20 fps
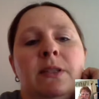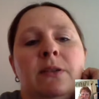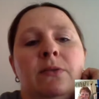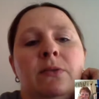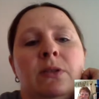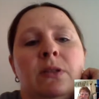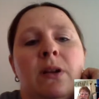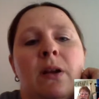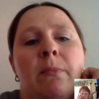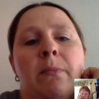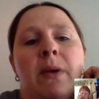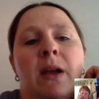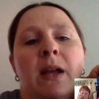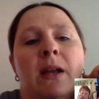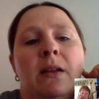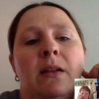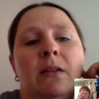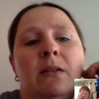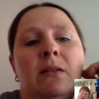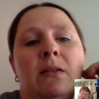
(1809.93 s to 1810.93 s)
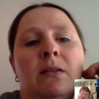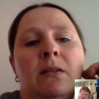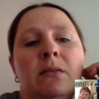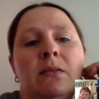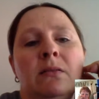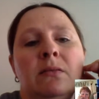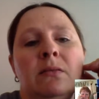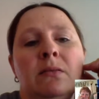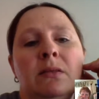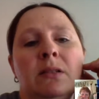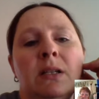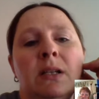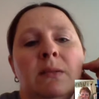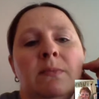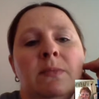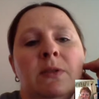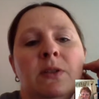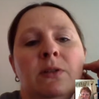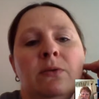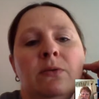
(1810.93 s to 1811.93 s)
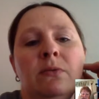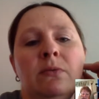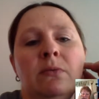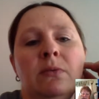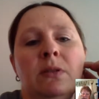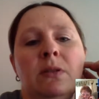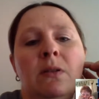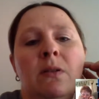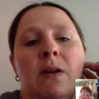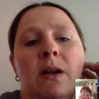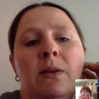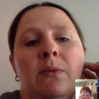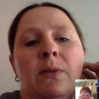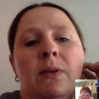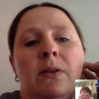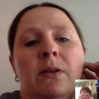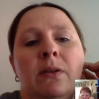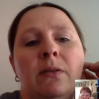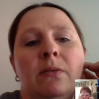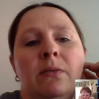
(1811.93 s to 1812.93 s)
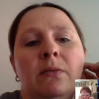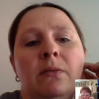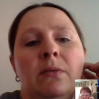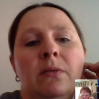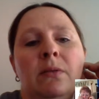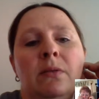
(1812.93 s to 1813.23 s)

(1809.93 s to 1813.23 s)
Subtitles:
zones on my time zone, so I would know.